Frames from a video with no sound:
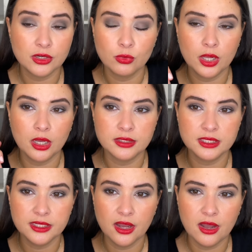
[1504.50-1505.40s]
done one on
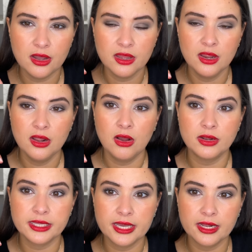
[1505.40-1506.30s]
Dior,
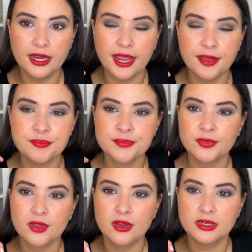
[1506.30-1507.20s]
on Guerlain,
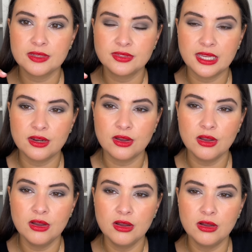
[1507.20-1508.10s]
on Yves Saint
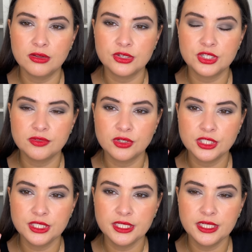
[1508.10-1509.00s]
Laurent, on
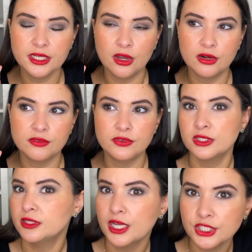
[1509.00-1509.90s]
Givenchy, on
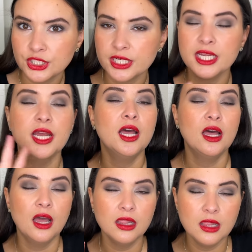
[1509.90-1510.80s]
Versace,
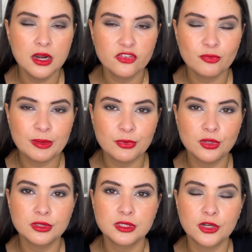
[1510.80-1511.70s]
a lot of
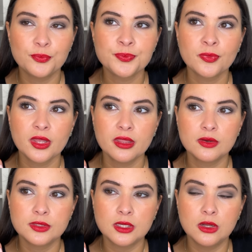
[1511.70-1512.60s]
people. So
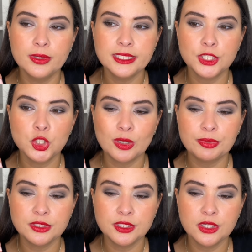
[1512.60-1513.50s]
there is always a new
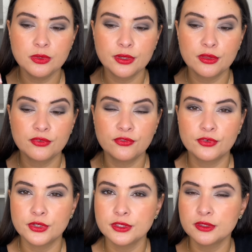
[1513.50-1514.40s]
episode the
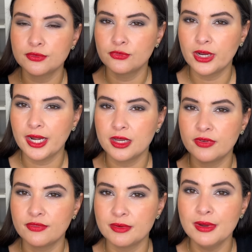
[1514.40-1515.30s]
first Friday
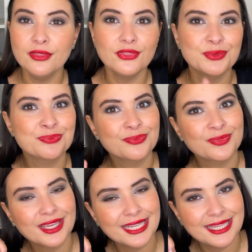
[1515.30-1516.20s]
of every month,
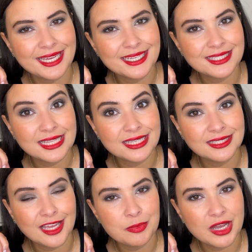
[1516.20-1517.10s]
and that is
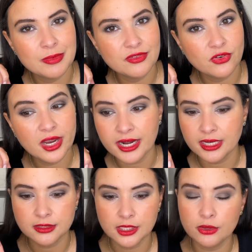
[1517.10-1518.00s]
this upcoming
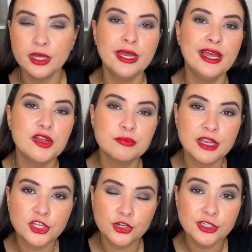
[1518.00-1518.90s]
Friday. So
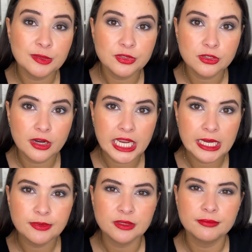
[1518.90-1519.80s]
make sure you're
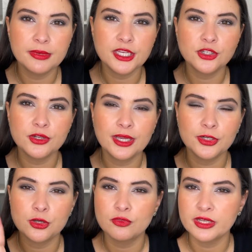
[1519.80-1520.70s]
subscribed, make sure you
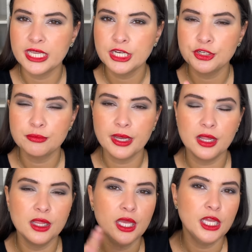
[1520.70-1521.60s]
hit your notification
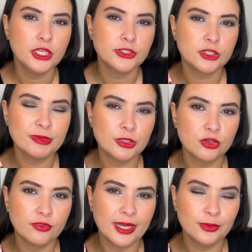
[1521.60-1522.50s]
bell so you can be
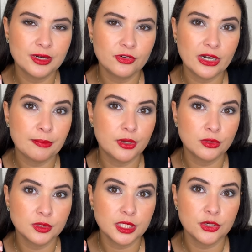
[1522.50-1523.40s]
notified whenever I
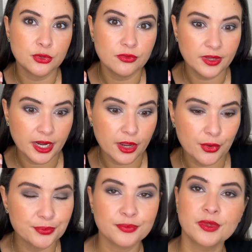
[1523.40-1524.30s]
post a new video.